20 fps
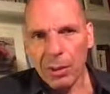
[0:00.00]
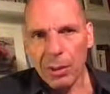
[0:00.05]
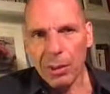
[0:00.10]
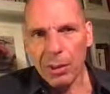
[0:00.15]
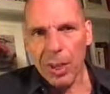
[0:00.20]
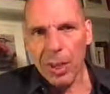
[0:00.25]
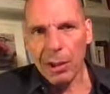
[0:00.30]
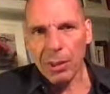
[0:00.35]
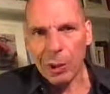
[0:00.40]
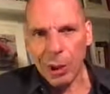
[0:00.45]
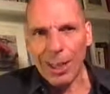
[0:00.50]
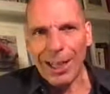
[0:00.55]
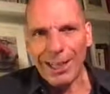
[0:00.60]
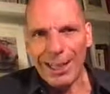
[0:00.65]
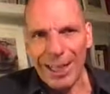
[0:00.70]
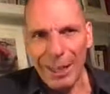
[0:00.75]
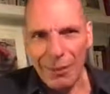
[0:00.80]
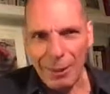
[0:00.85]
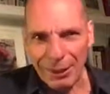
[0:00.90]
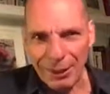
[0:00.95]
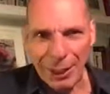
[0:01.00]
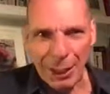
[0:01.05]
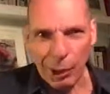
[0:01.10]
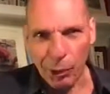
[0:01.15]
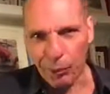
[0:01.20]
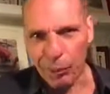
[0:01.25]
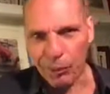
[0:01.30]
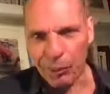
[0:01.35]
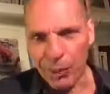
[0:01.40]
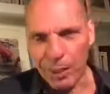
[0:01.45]
Now, don't let anyone tell you
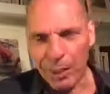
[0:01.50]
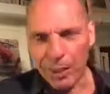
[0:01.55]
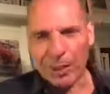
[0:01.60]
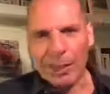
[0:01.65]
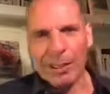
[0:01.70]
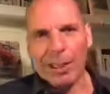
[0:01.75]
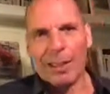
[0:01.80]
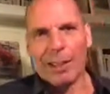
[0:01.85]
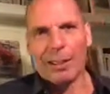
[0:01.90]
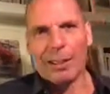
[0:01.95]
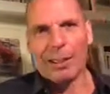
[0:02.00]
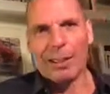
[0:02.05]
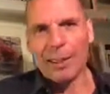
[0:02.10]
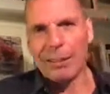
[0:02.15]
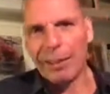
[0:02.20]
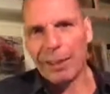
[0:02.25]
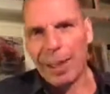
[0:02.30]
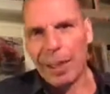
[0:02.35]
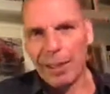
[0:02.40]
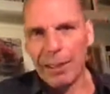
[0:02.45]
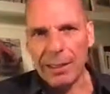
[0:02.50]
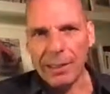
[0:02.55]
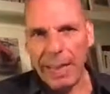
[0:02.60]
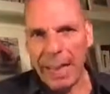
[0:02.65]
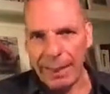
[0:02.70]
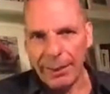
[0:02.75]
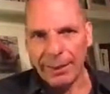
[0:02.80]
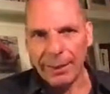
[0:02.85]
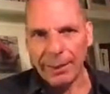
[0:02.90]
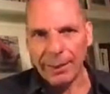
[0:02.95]
that that crisis
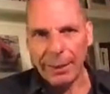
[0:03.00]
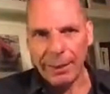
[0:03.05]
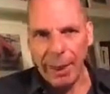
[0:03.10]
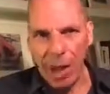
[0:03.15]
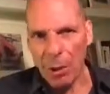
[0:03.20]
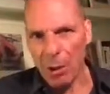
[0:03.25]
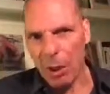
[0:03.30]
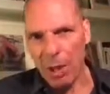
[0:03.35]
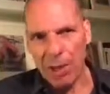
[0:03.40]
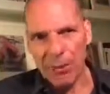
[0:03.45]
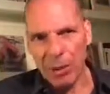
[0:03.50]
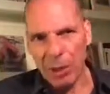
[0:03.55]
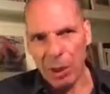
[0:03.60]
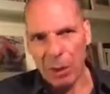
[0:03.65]
ended and now we have a new